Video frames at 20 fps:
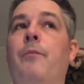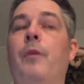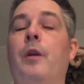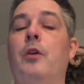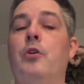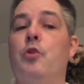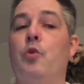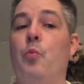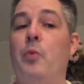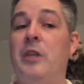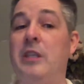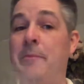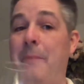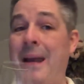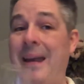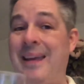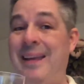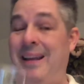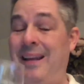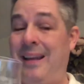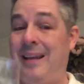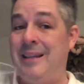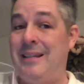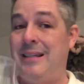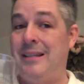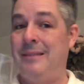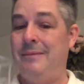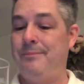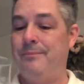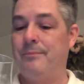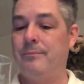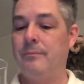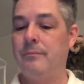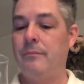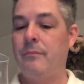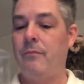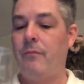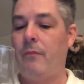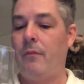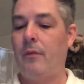So we speculate,
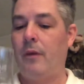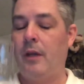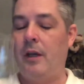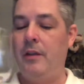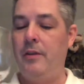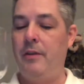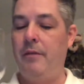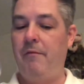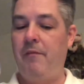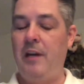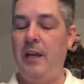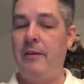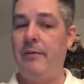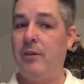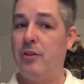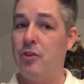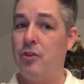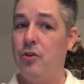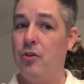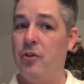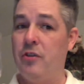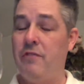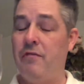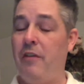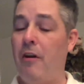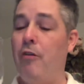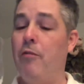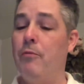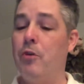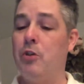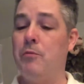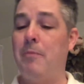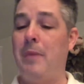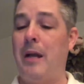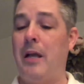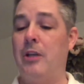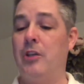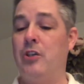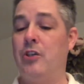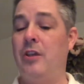and the flavour does very much
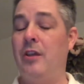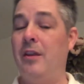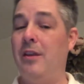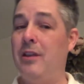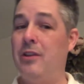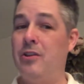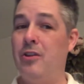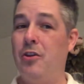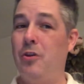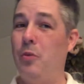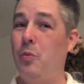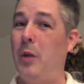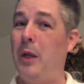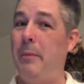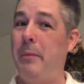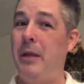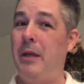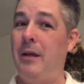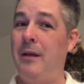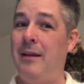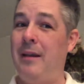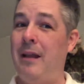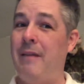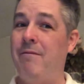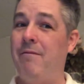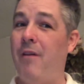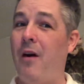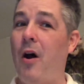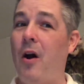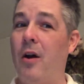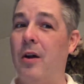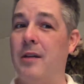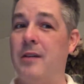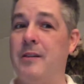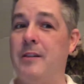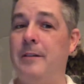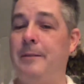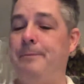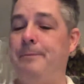match, that this could well be a Glenfarclas.